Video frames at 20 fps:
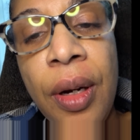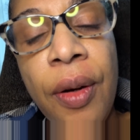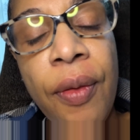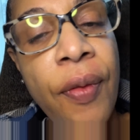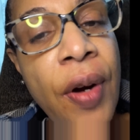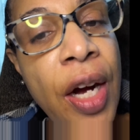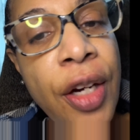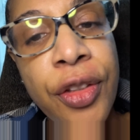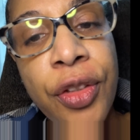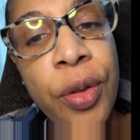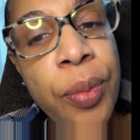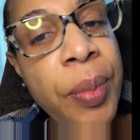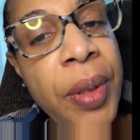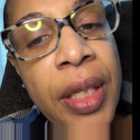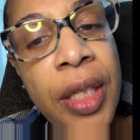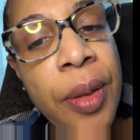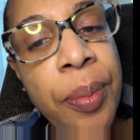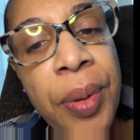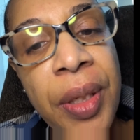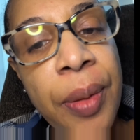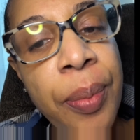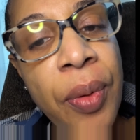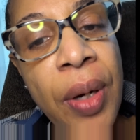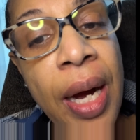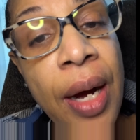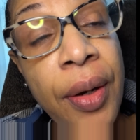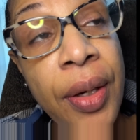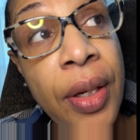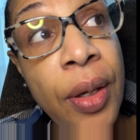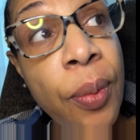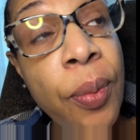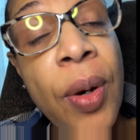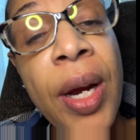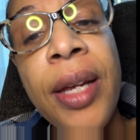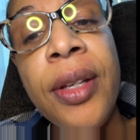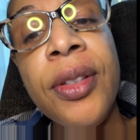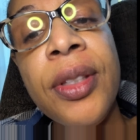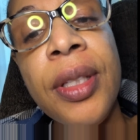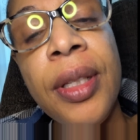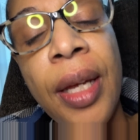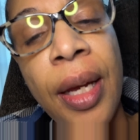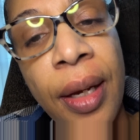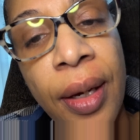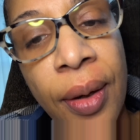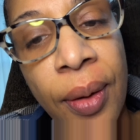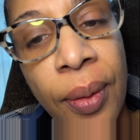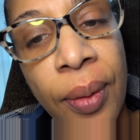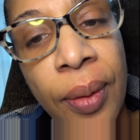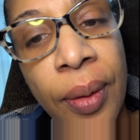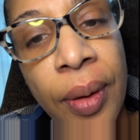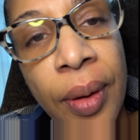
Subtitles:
Far too many people out here raising hell,